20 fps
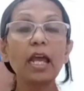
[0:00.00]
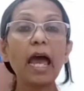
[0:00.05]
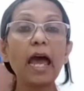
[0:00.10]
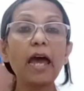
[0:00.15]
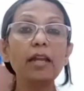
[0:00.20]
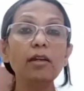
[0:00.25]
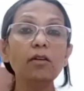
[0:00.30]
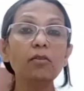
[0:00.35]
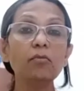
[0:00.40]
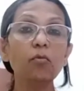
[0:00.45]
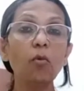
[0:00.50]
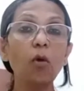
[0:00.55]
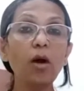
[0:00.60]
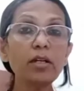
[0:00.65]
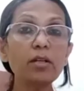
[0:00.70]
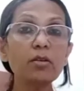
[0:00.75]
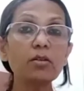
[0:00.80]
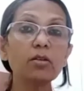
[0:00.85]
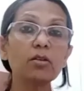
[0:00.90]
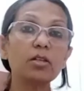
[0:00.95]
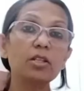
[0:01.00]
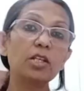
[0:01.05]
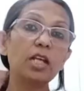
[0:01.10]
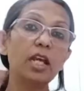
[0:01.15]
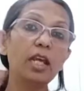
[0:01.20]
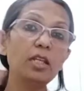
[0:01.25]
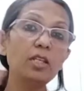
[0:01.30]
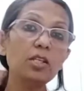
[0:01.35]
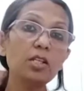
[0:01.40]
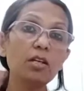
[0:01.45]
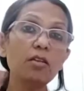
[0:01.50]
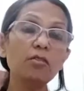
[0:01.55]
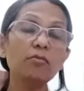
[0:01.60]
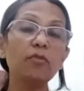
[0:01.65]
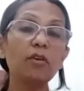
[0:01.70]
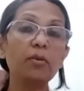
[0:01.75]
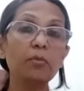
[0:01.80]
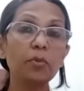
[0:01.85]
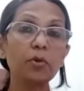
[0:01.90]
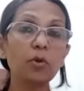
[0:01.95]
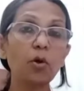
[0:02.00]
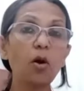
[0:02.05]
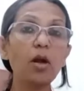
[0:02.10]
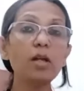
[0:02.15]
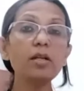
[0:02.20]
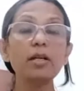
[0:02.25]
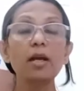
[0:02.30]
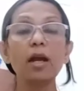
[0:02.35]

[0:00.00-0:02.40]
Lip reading: and what changes were brought